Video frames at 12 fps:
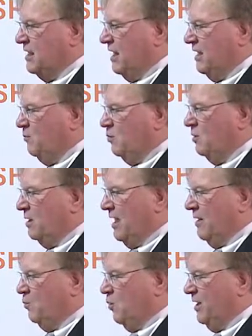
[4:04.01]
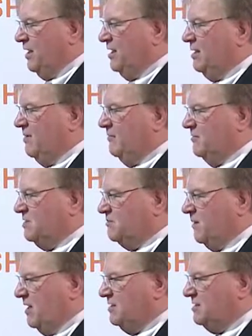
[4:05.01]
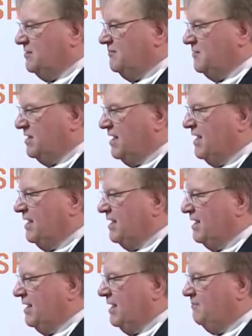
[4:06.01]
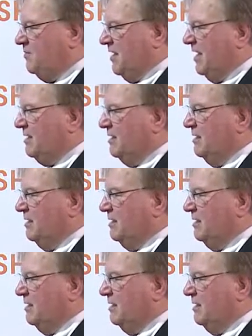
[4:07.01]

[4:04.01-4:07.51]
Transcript: and we need to be responsive to that and keep that